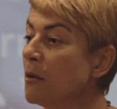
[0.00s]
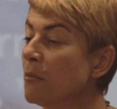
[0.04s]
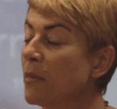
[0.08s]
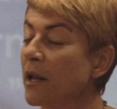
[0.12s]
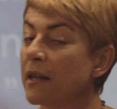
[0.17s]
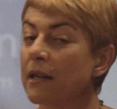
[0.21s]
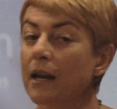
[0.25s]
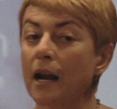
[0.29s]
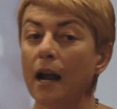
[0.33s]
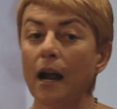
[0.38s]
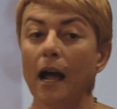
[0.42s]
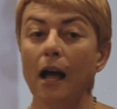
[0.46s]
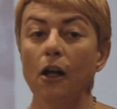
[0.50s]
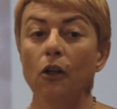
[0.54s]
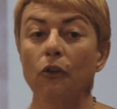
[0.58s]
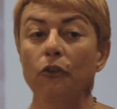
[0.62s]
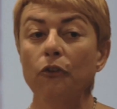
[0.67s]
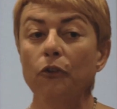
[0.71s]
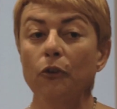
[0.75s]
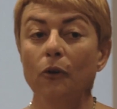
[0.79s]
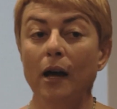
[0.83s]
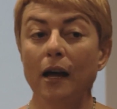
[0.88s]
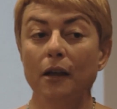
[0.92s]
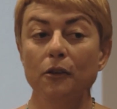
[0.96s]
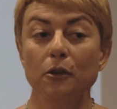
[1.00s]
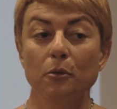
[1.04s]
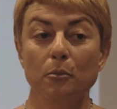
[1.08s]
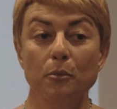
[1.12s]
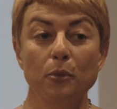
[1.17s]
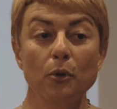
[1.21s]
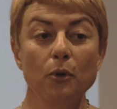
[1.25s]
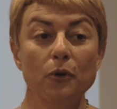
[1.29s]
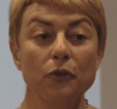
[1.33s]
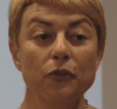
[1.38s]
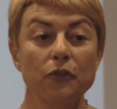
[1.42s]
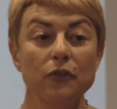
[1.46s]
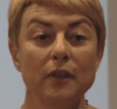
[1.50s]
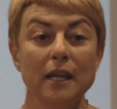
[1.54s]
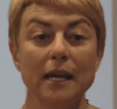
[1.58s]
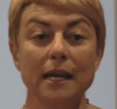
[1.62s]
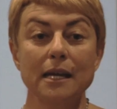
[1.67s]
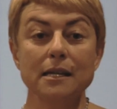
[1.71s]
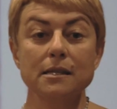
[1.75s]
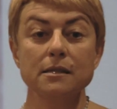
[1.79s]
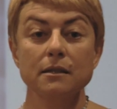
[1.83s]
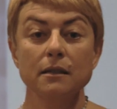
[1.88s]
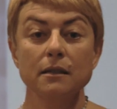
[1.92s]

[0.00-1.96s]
There are also other books that